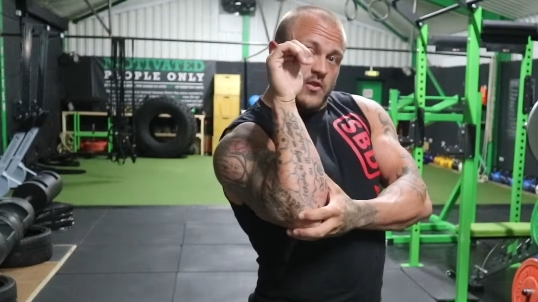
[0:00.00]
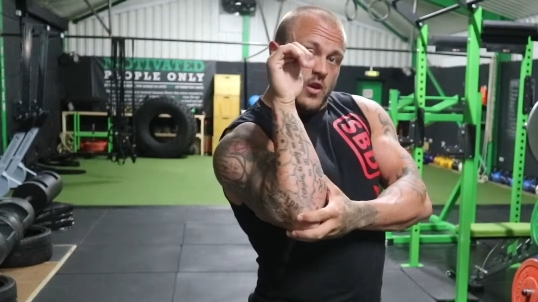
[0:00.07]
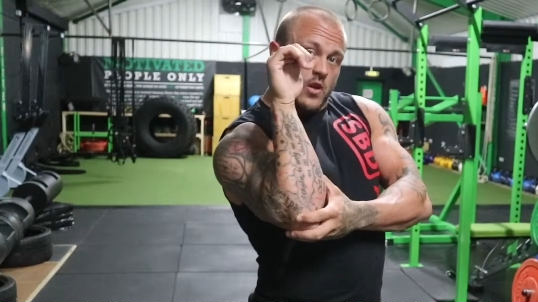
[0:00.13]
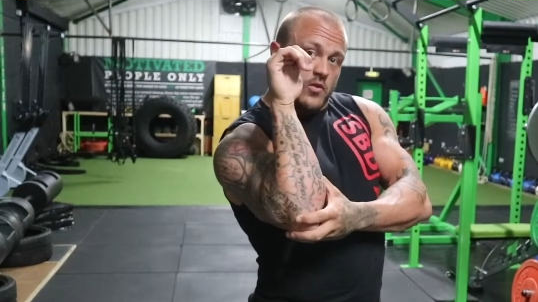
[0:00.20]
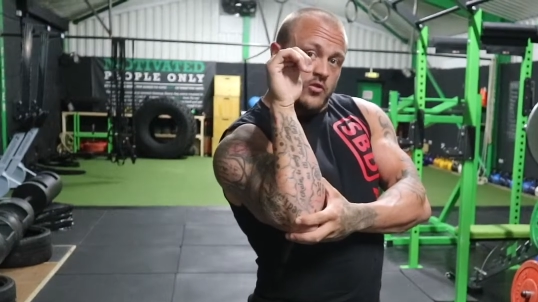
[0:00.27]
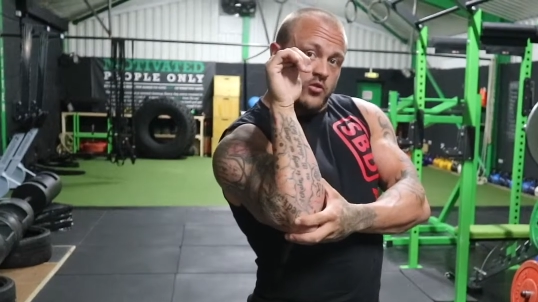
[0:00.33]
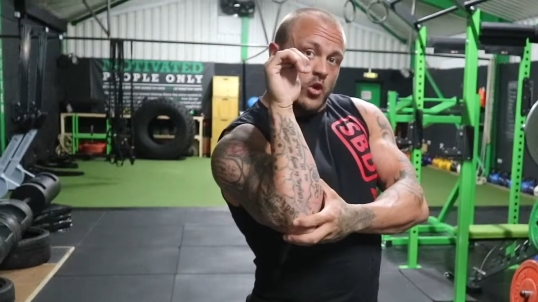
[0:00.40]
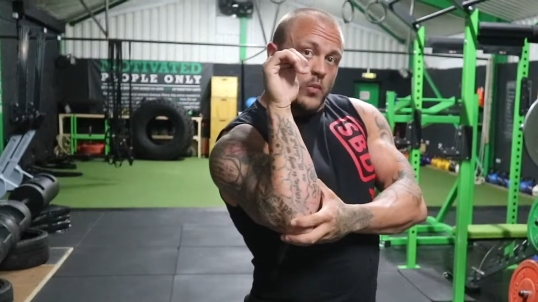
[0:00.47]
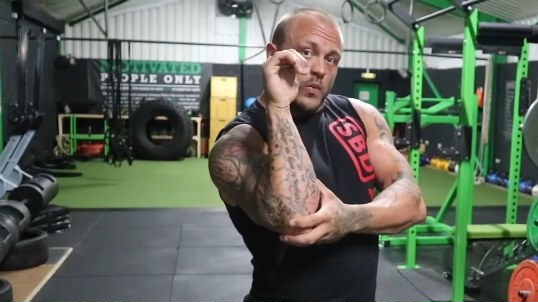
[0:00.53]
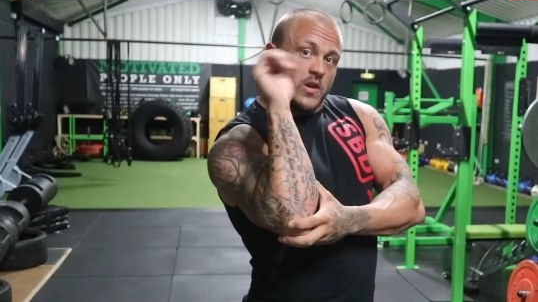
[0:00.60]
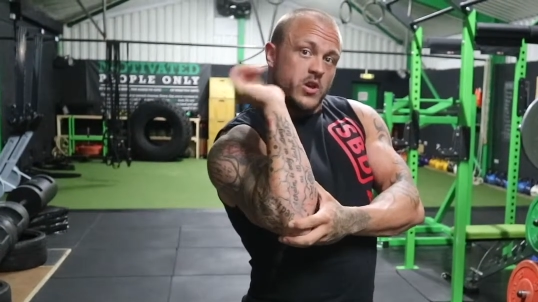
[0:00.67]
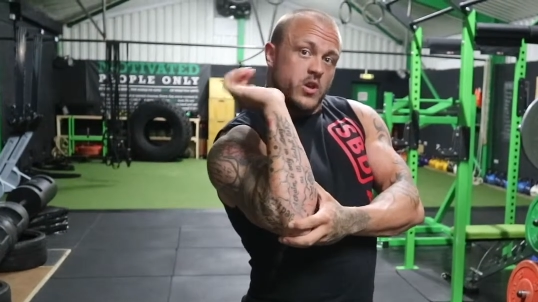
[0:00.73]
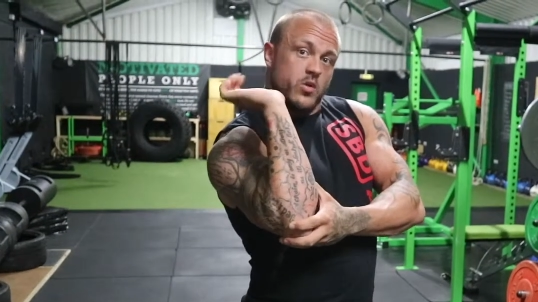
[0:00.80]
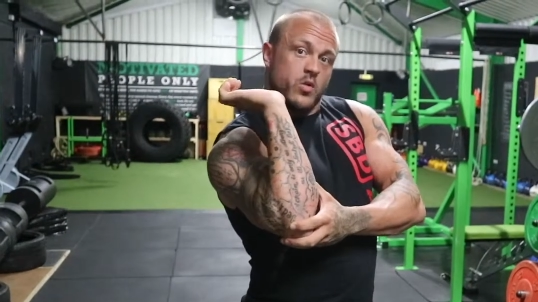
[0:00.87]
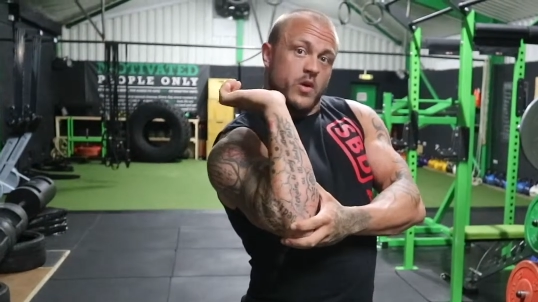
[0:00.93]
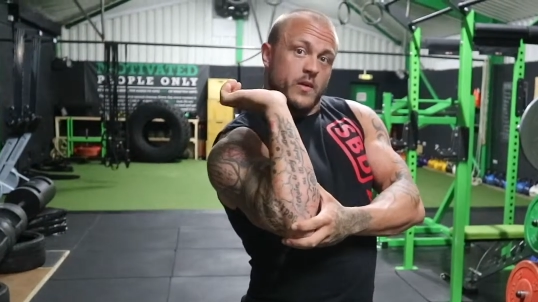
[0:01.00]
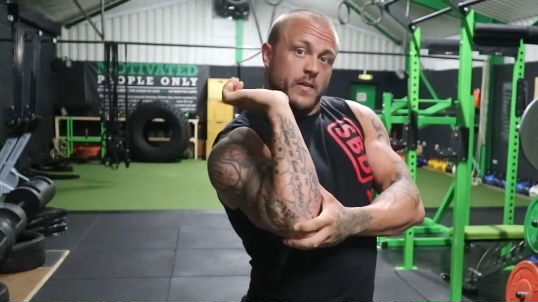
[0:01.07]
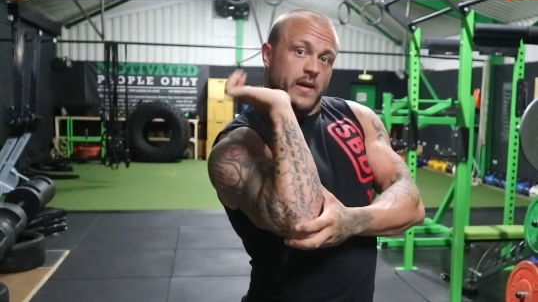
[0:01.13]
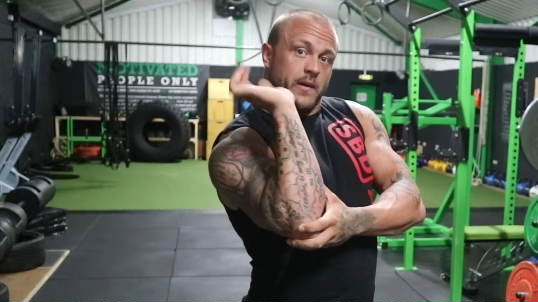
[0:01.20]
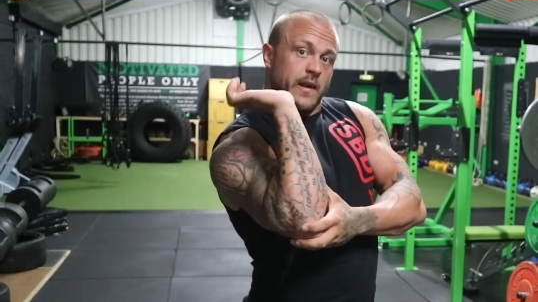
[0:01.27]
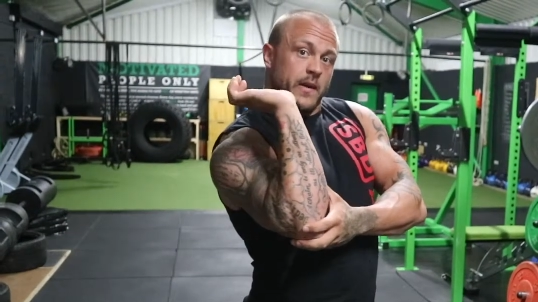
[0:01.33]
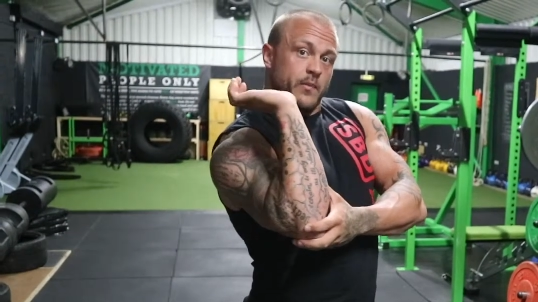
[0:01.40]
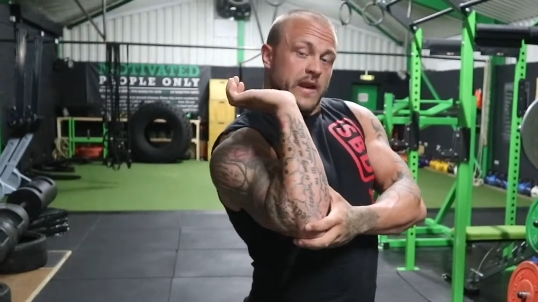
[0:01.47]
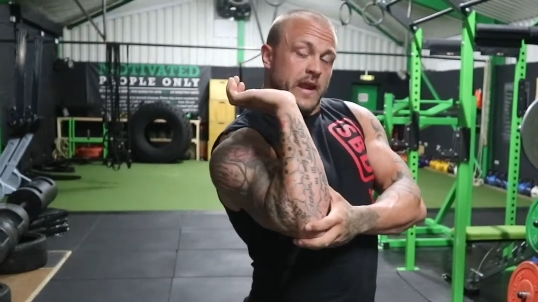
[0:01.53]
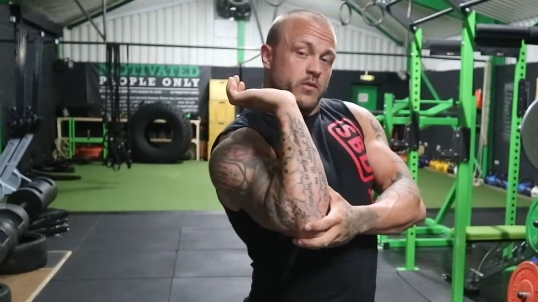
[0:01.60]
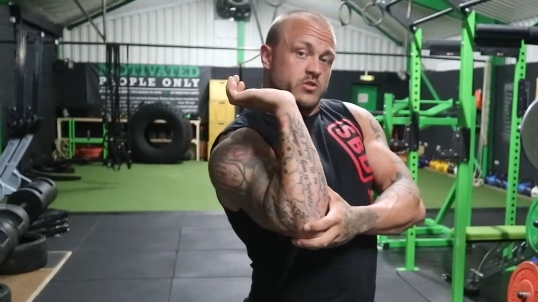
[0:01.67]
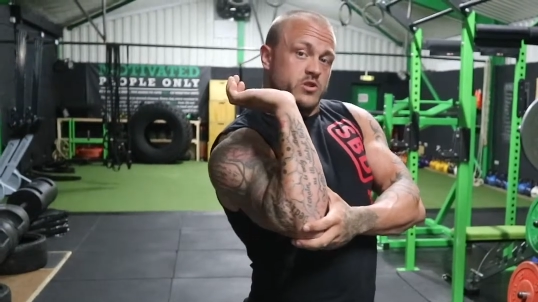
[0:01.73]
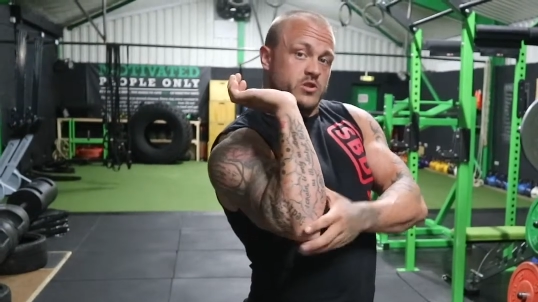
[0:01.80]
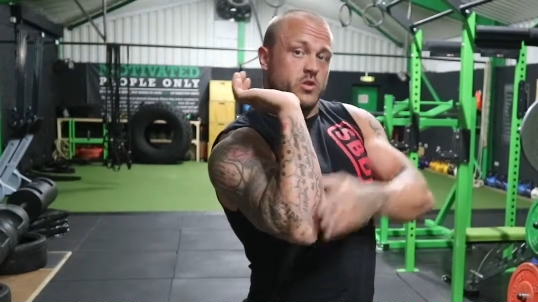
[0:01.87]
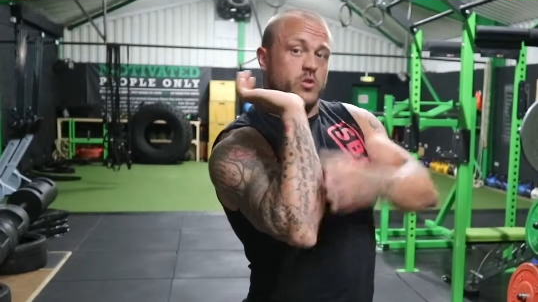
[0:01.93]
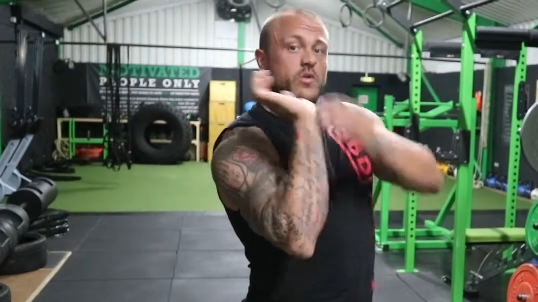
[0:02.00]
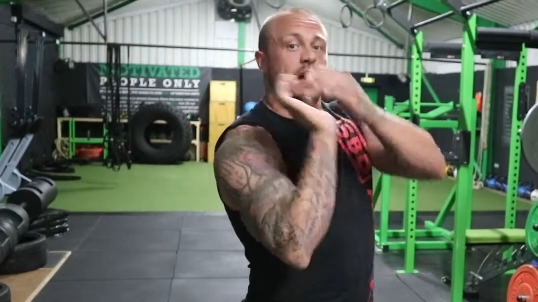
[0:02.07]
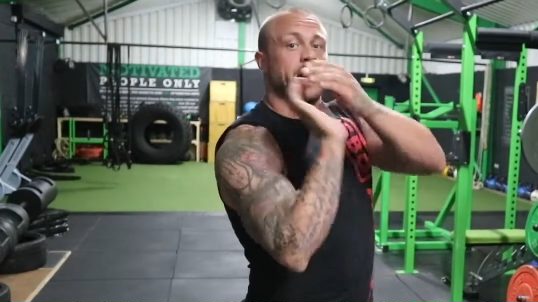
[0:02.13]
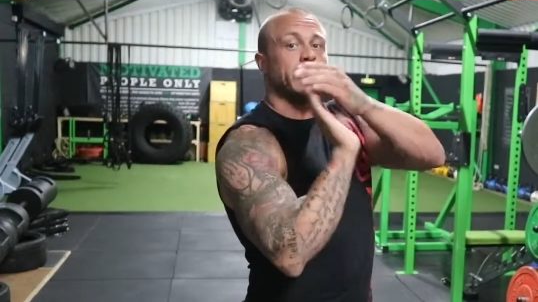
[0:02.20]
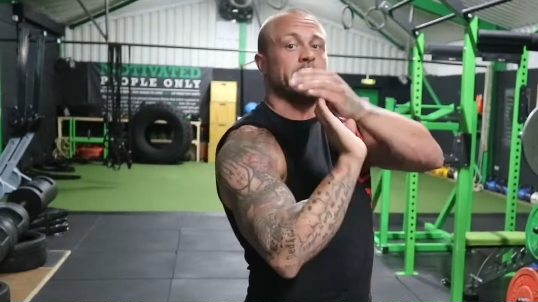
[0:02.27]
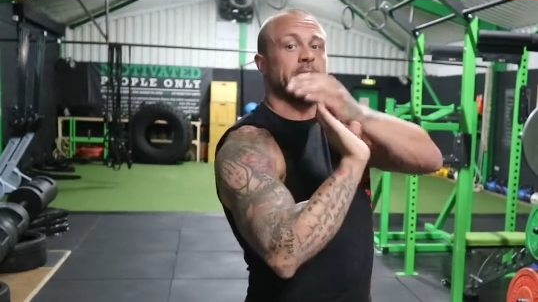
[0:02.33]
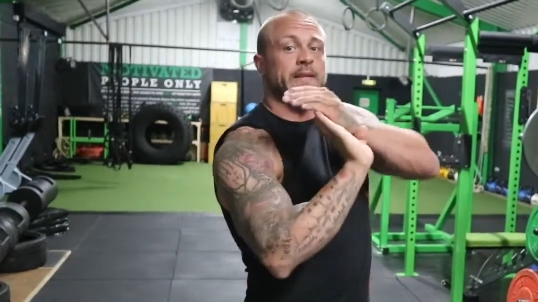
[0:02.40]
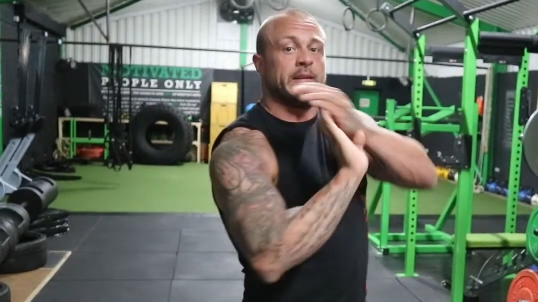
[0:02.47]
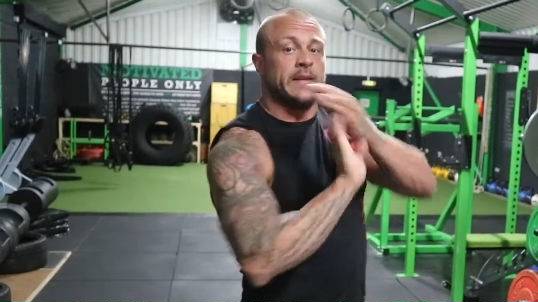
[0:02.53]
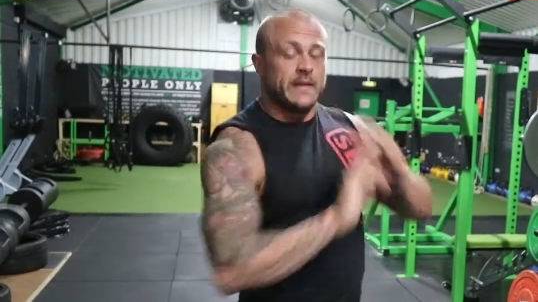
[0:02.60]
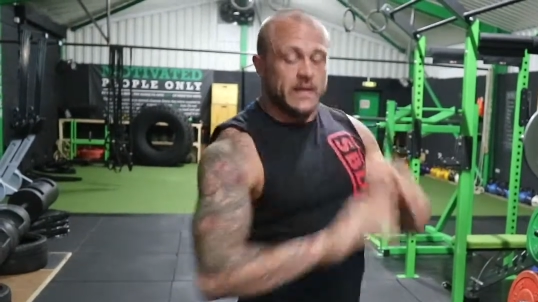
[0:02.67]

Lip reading: that are stopping you in being able to do that.